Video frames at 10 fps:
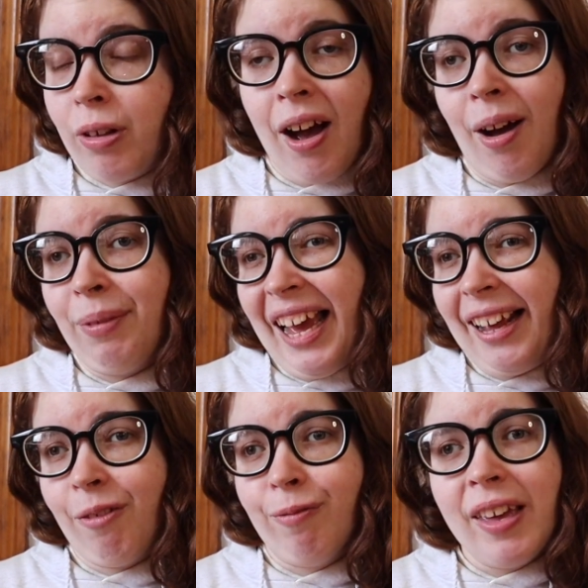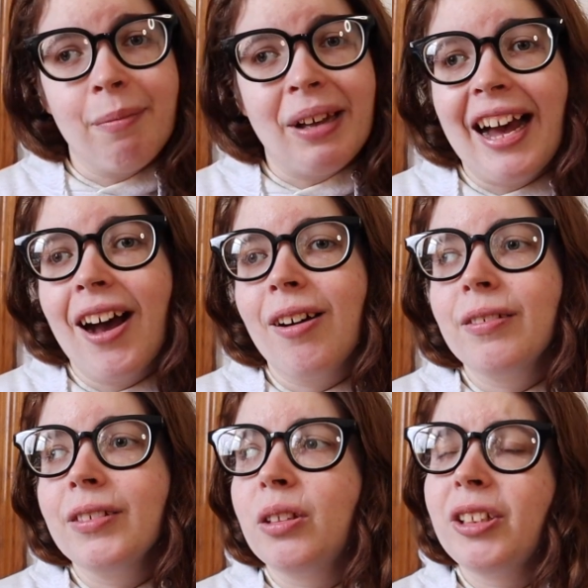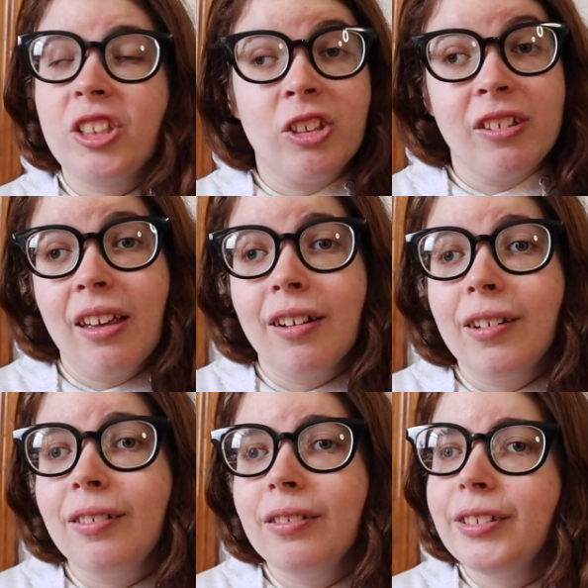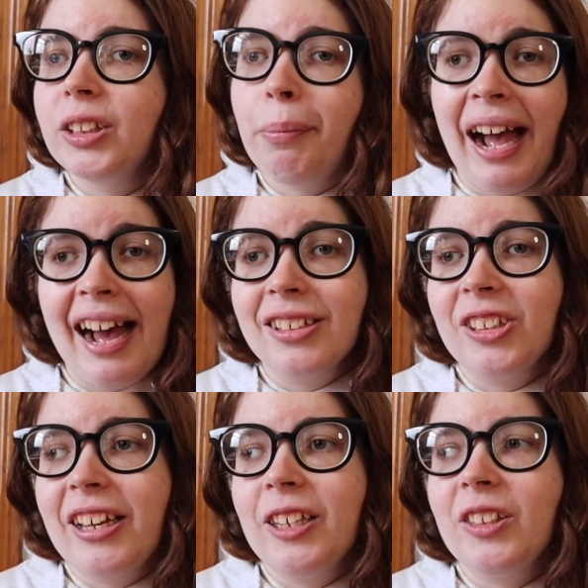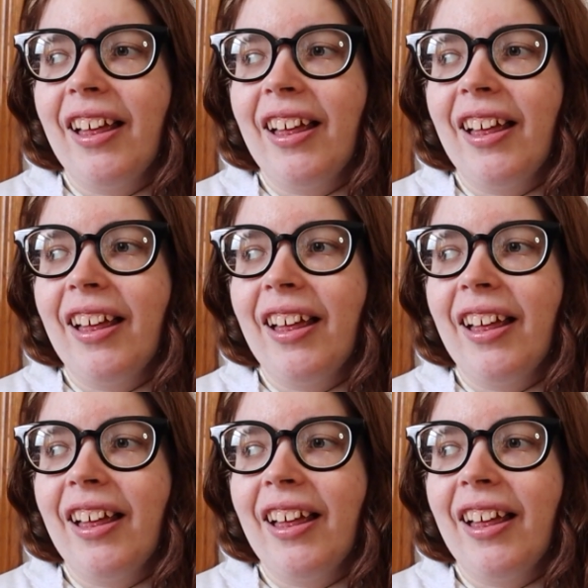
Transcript: um, getting rebounds, skills, passes.